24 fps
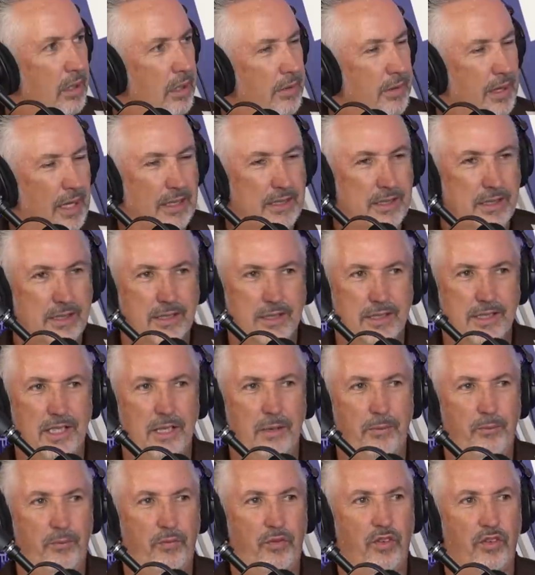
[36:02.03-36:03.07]
That's a
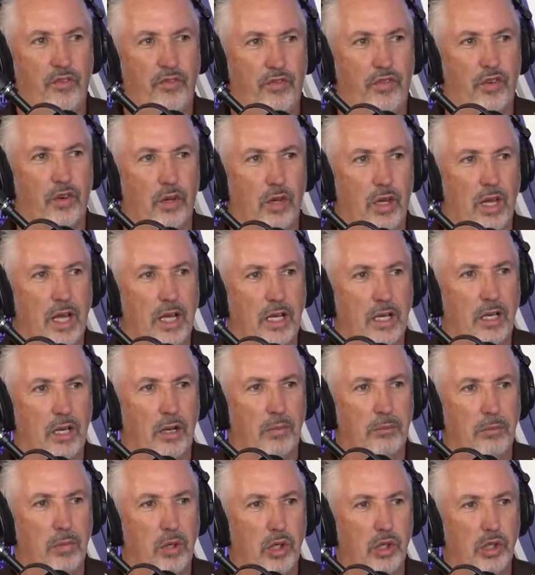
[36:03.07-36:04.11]
tip for like
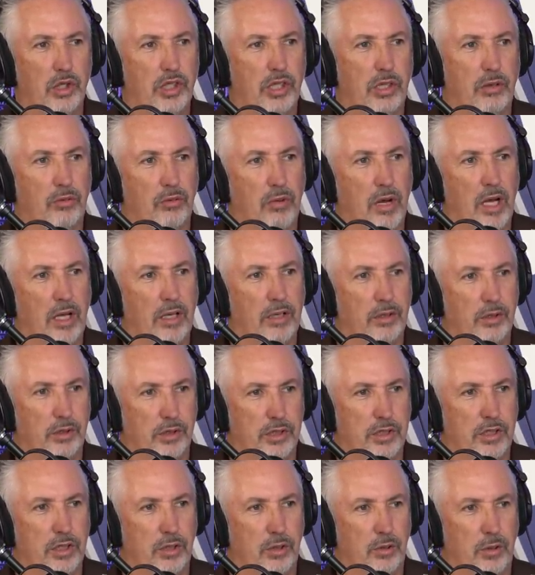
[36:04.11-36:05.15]
emerging writers
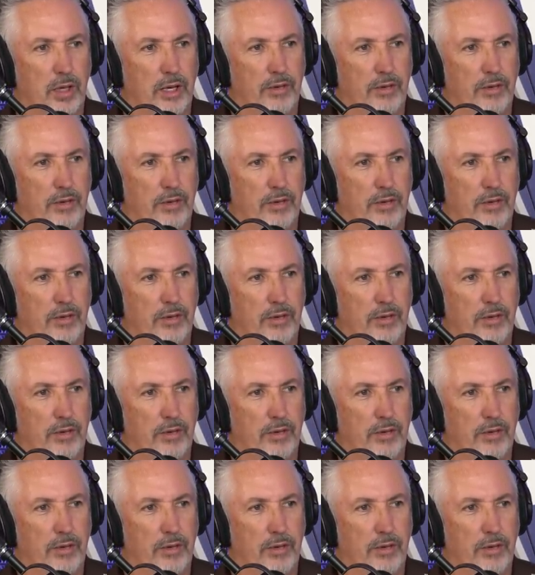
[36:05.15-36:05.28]
too.